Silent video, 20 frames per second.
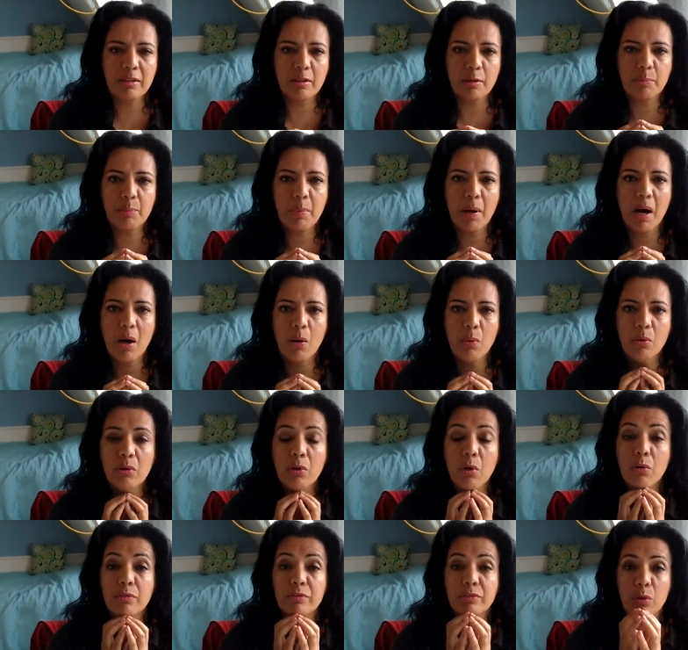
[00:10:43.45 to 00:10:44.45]
the
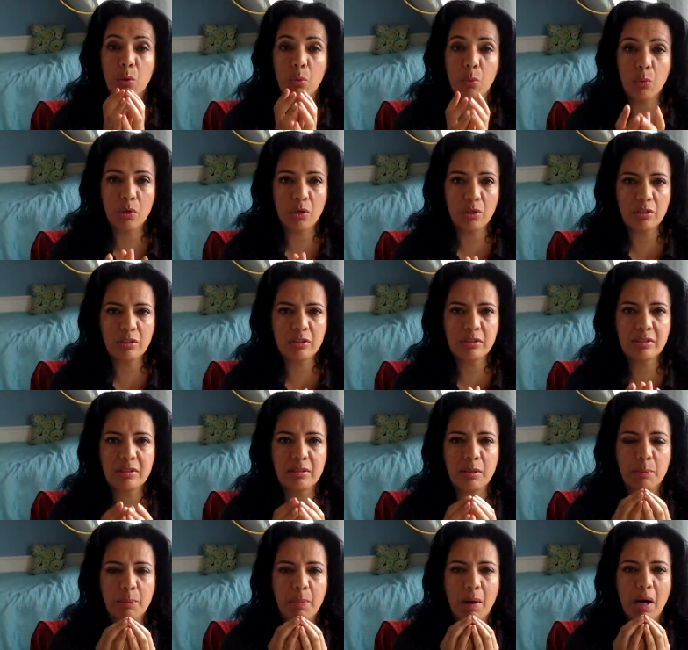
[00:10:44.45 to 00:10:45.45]
power of your words,
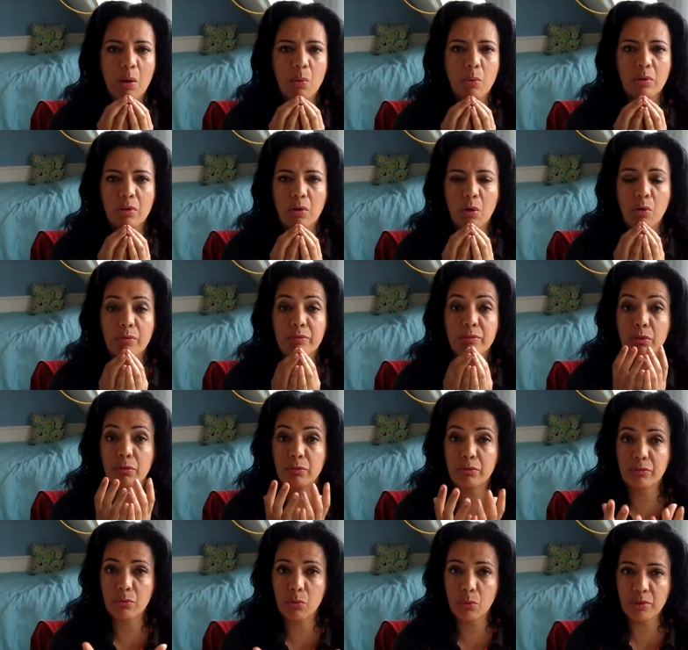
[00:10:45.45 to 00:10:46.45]
the power of
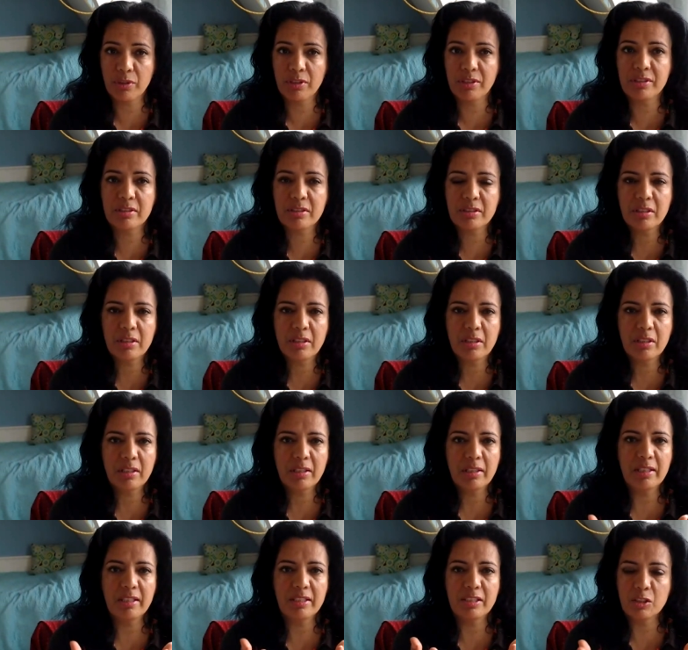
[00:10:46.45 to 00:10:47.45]
your voice
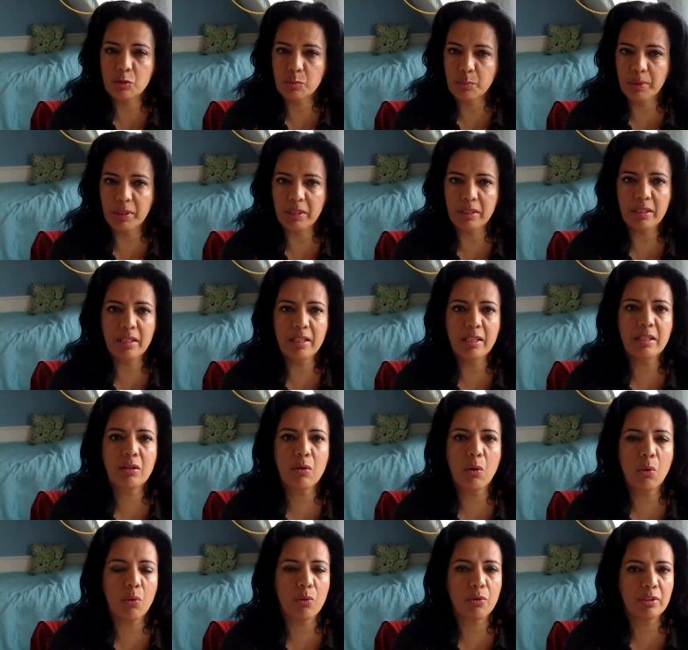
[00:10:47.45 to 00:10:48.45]
in speaking
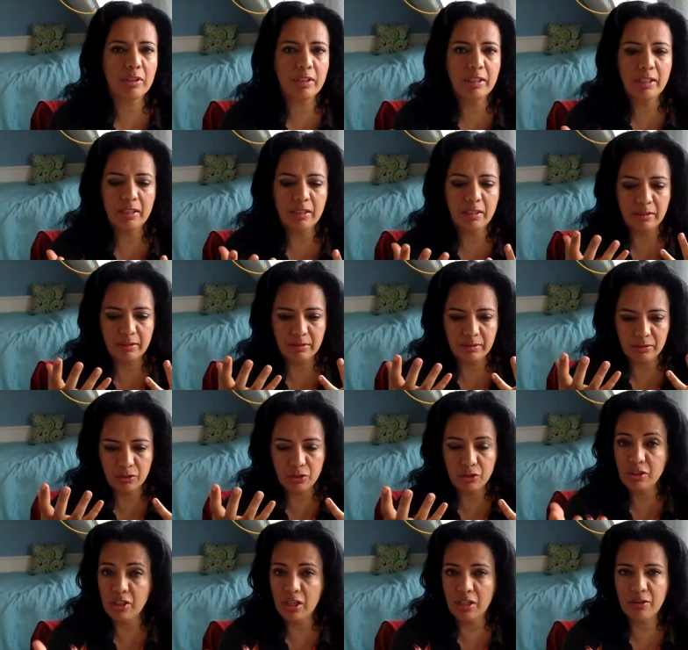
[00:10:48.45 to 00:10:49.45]
or in
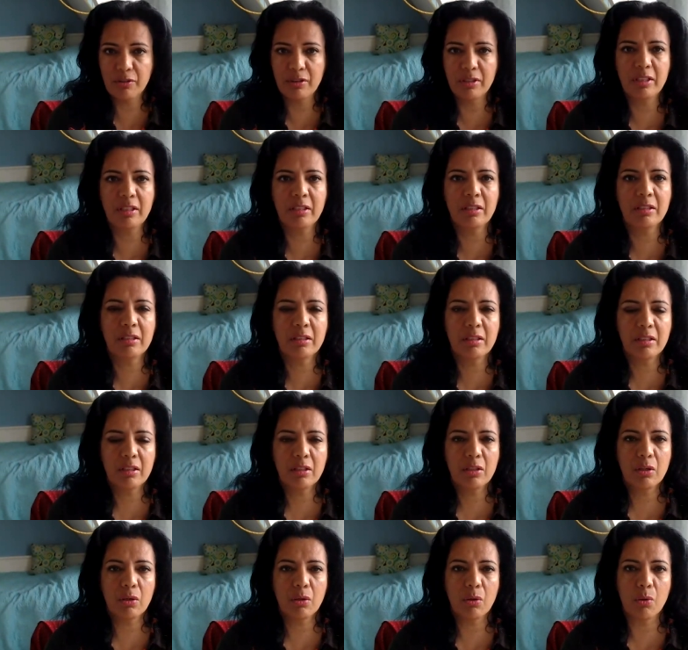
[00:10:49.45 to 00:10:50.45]
sharing
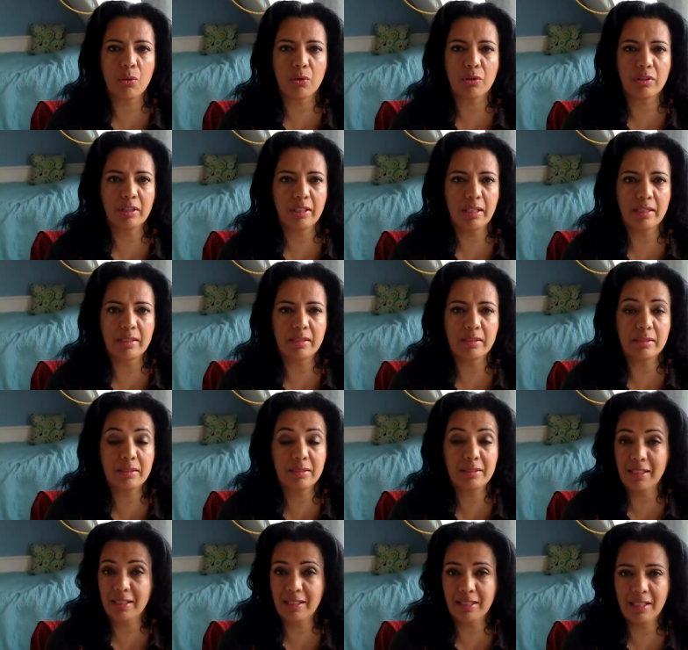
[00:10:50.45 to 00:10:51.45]
or in
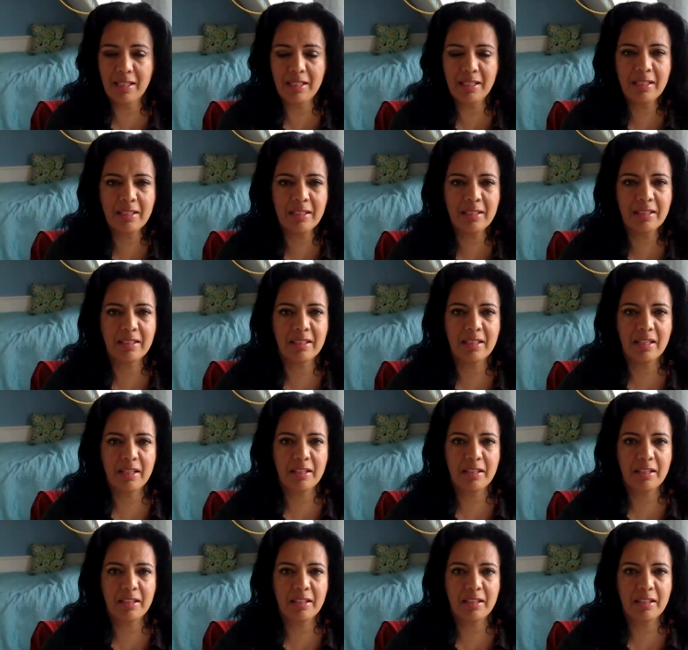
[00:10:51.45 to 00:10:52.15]
singing,